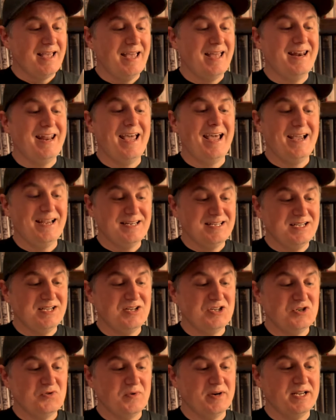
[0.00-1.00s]
in
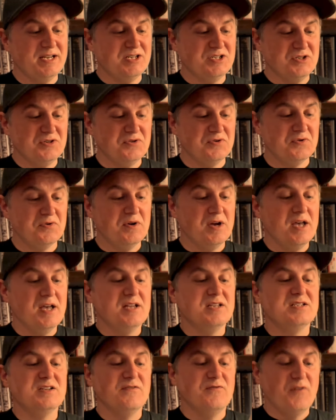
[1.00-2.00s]
1822,
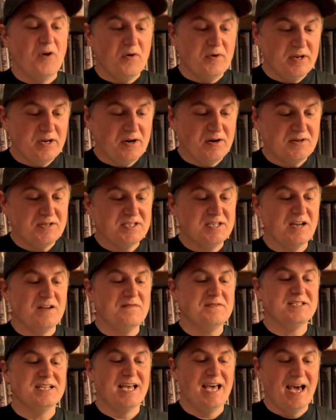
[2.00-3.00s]
devoted
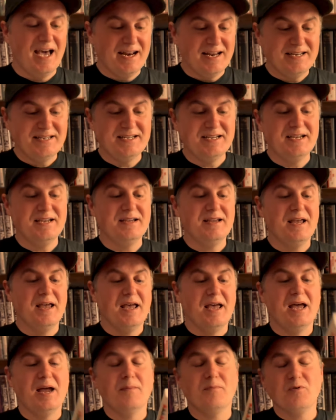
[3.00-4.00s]
herself to editing
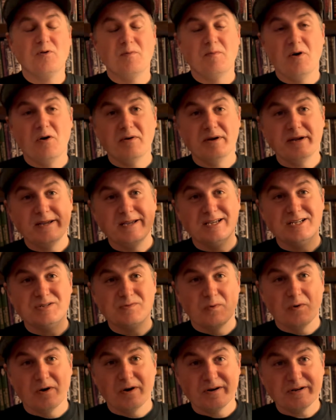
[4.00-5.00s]
and promoting his
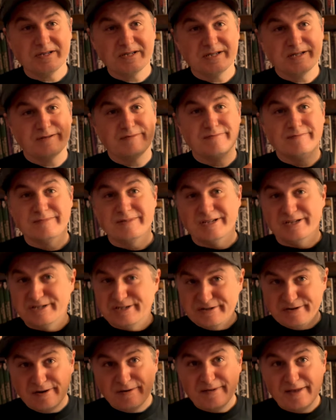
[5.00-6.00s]
works. Did
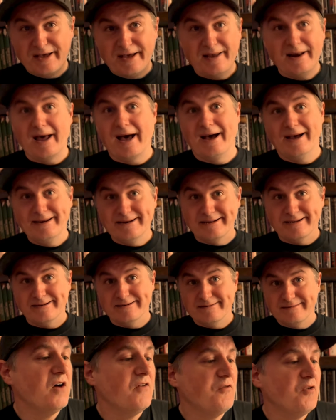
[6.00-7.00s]
you know that? I
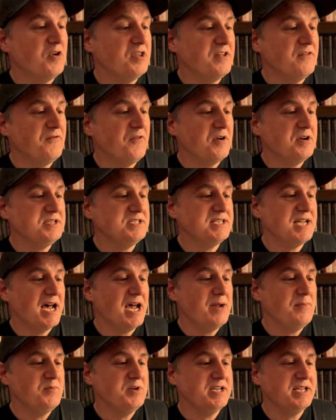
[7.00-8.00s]
didn't. For the first
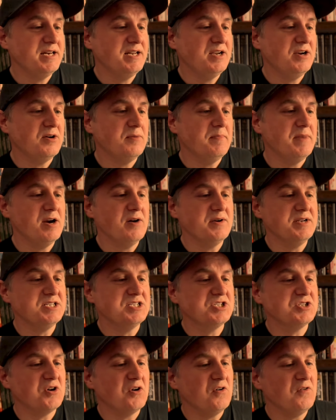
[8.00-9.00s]
time, we can hear Mary's
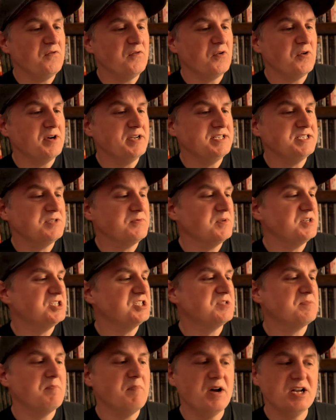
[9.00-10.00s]
sole voice, which
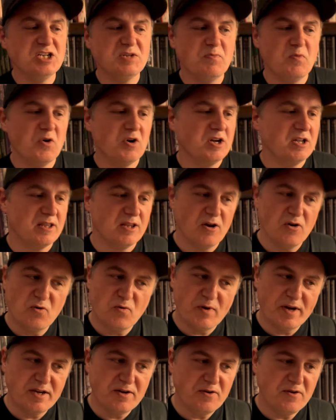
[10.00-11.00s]
is much more
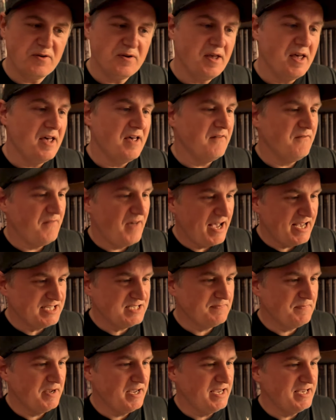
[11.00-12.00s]
colloquial,
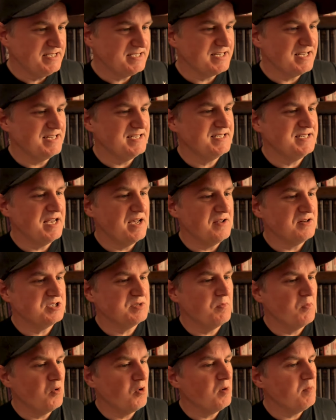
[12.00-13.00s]
fast-paced, and sounds
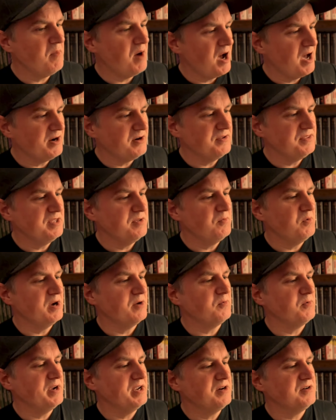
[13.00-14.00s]
more modern than
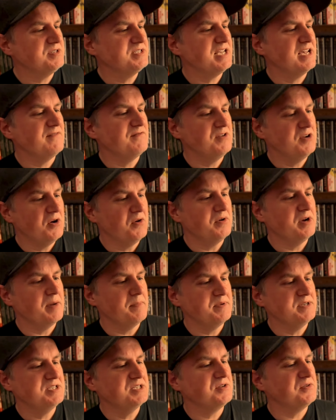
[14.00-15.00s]
what readers have known up
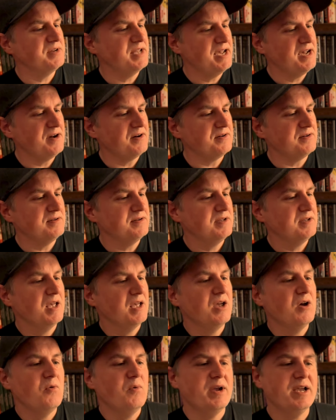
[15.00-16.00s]
until now.
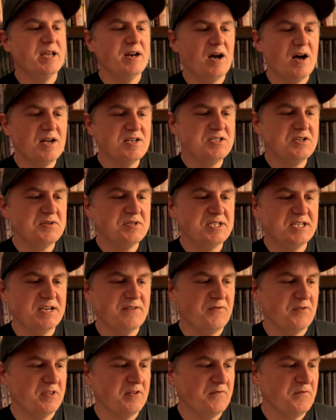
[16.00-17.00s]
We can also see
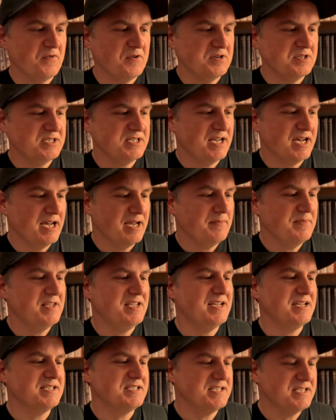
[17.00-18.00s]
for the first time the
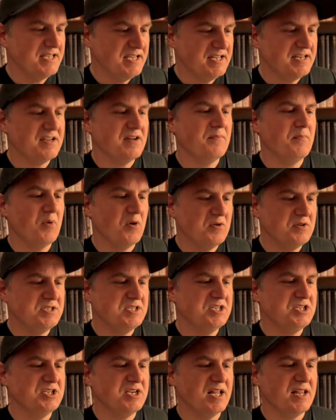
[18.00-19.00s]
extent of
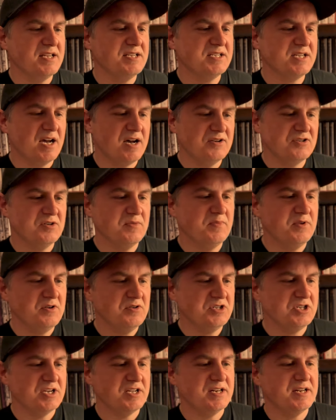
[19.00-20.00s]
Percy Shelley's
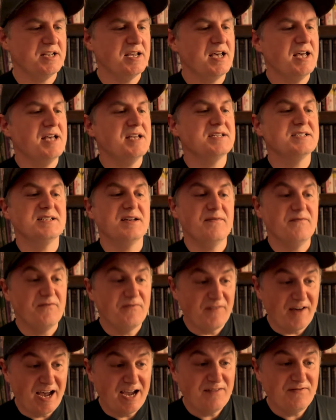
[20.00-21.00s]
contribution, some
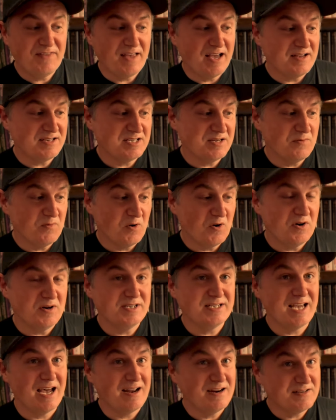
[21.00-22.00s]
5,000
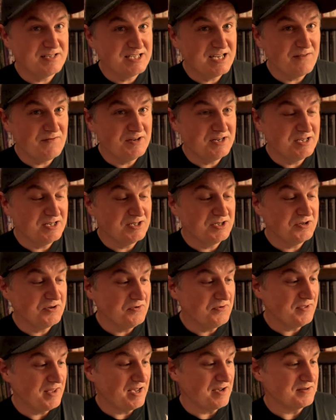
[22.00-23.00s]
words out of
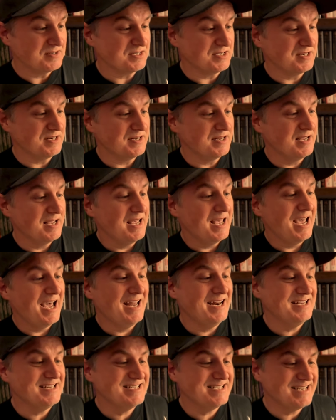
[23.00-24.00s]
72,000,
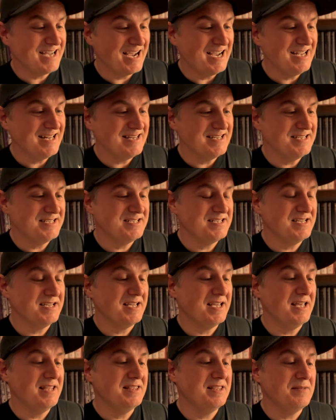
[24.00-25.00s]
and his stylistic
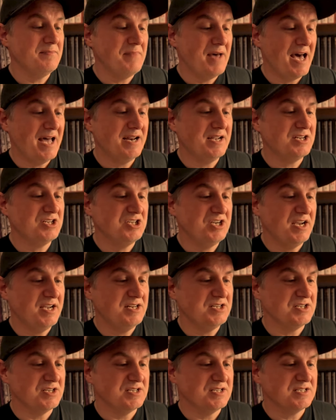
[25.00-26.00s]
and thematic
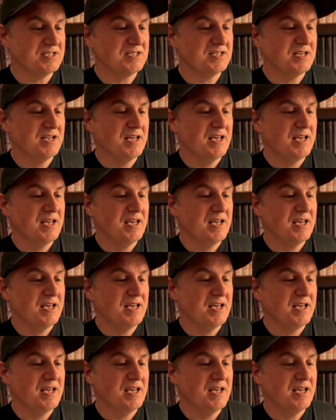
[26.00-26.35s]
changes.